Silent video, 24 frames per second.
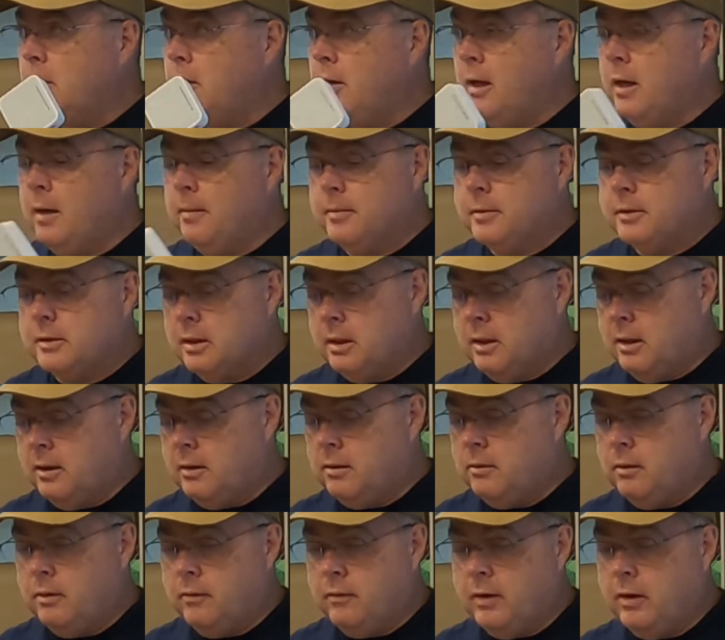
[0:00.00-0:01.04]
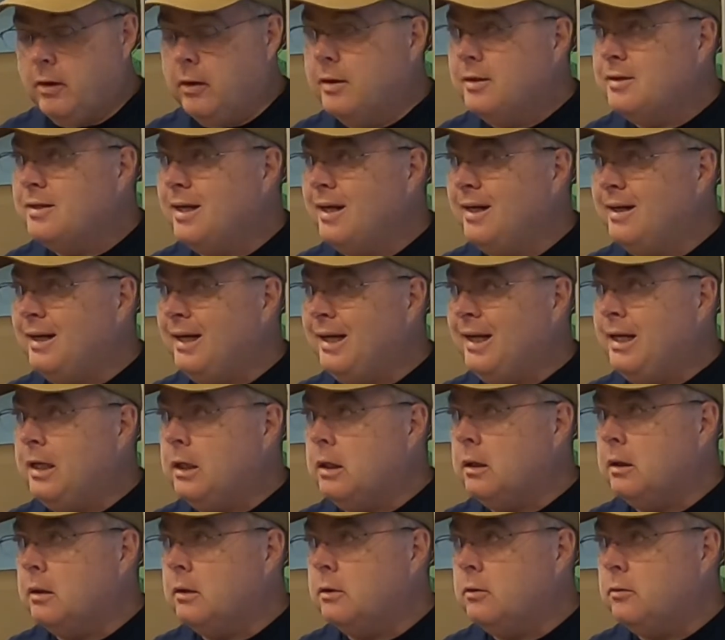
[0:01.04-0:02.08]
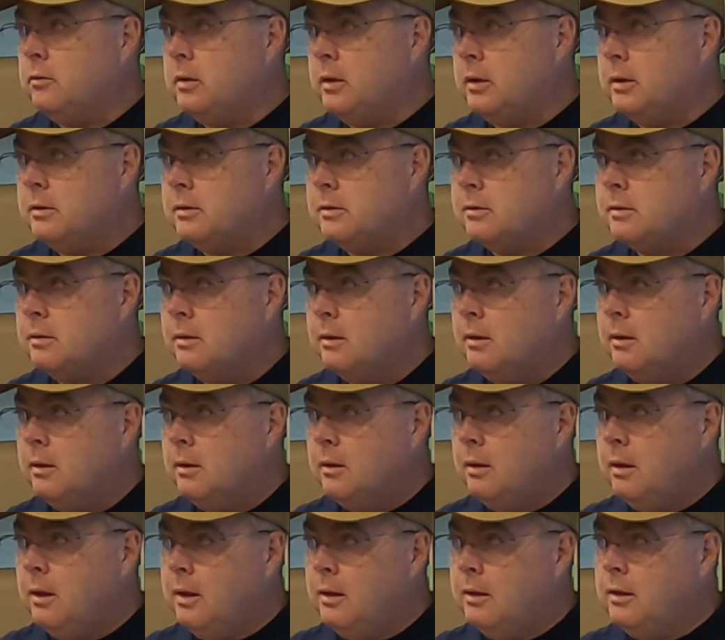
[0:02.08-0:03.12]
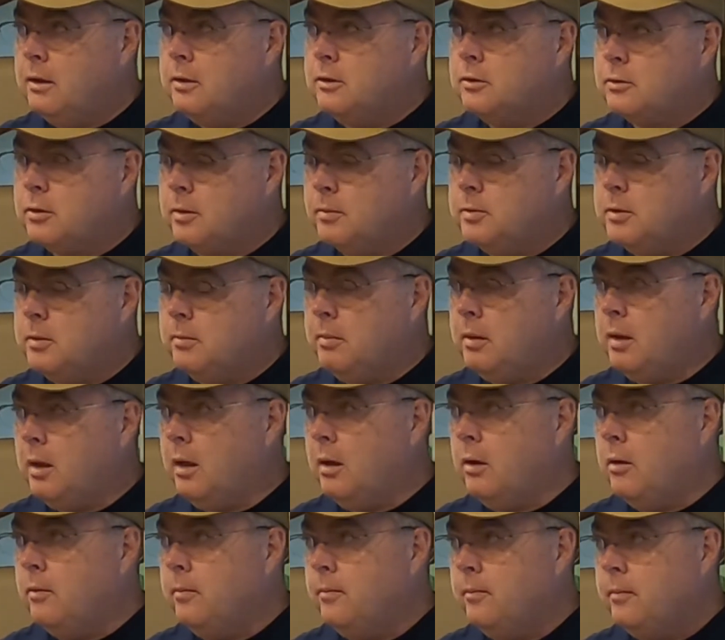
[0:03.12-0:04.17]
on Amazon. There is a link to this in the description below.